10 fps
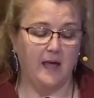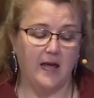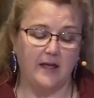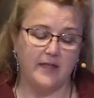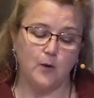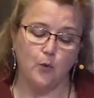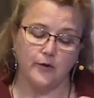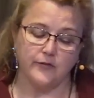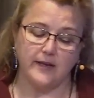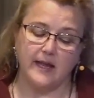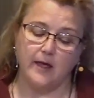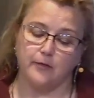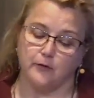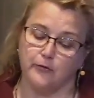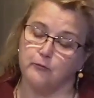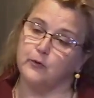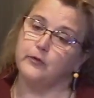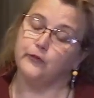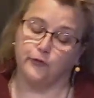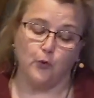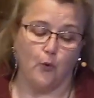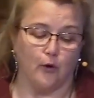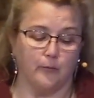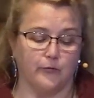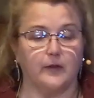And they work together through the storms